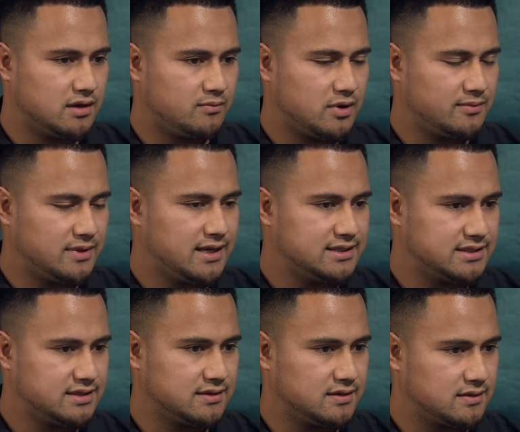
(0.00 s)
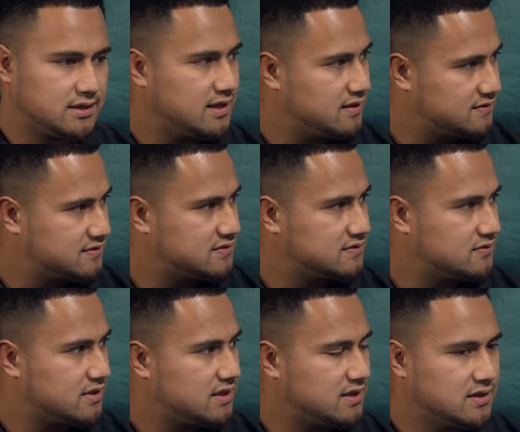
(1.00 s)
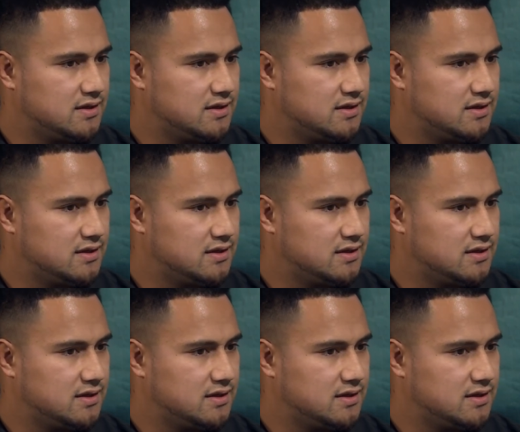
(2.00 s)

population, kids, right?